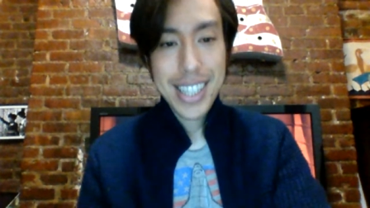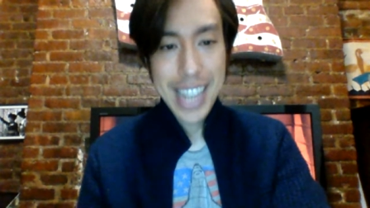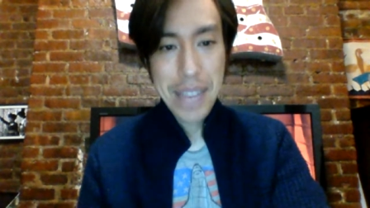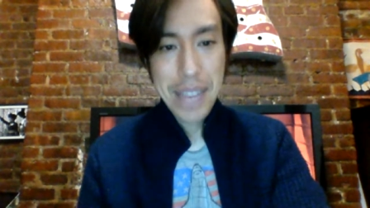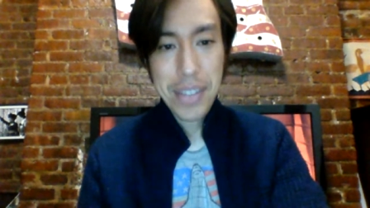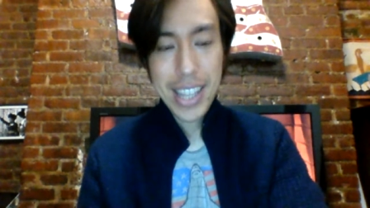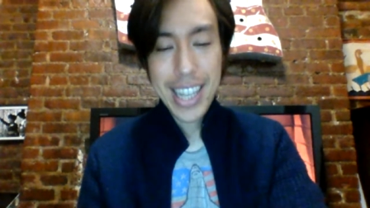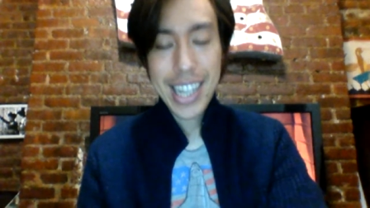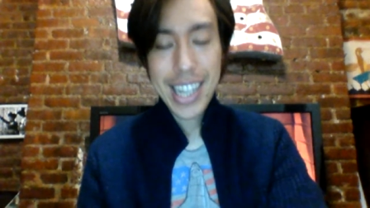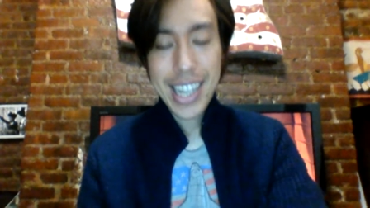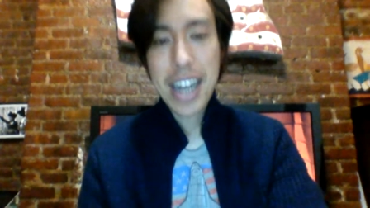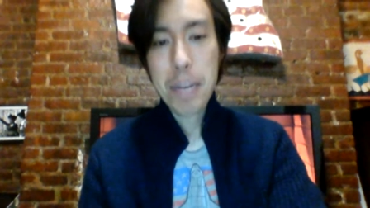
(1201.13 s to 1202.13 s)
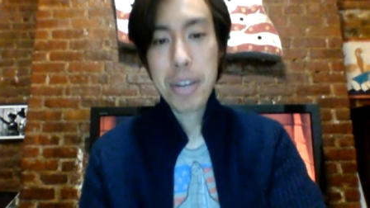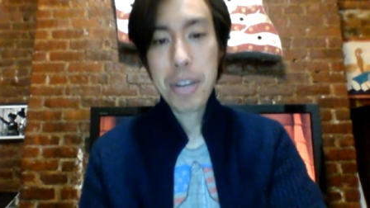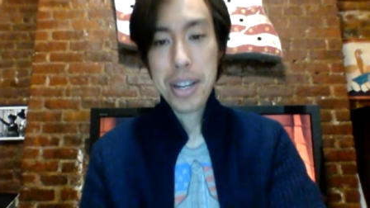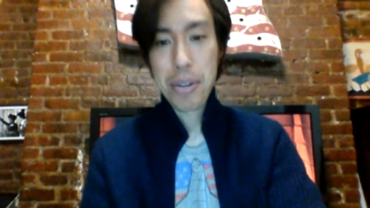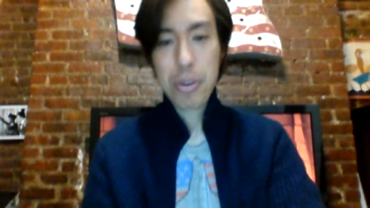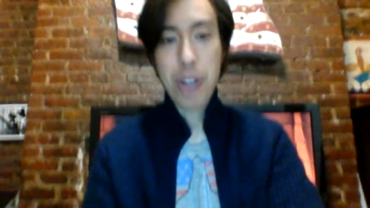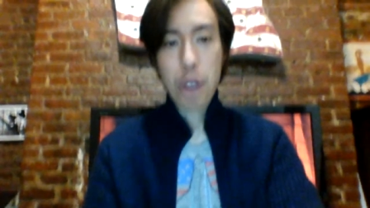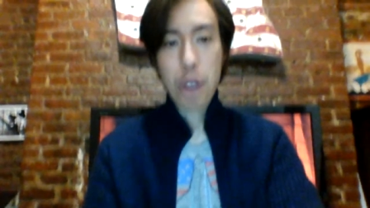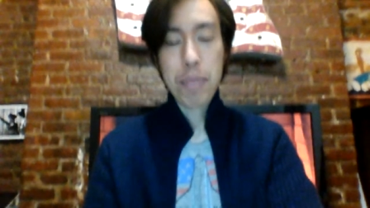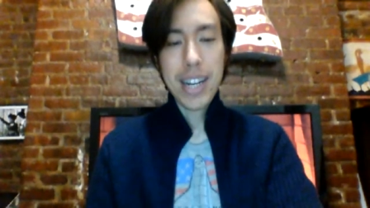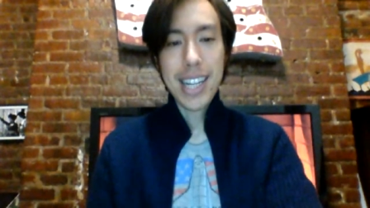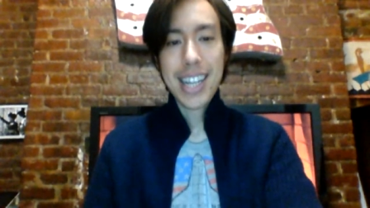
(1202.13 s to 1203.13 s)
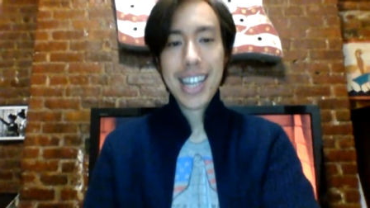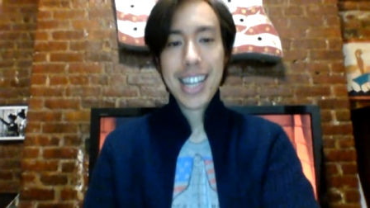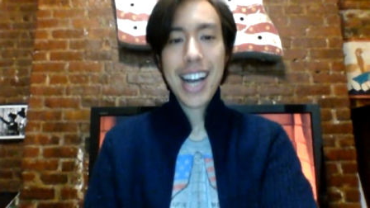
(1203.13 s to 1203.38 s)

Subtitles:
saving the economy and reopening,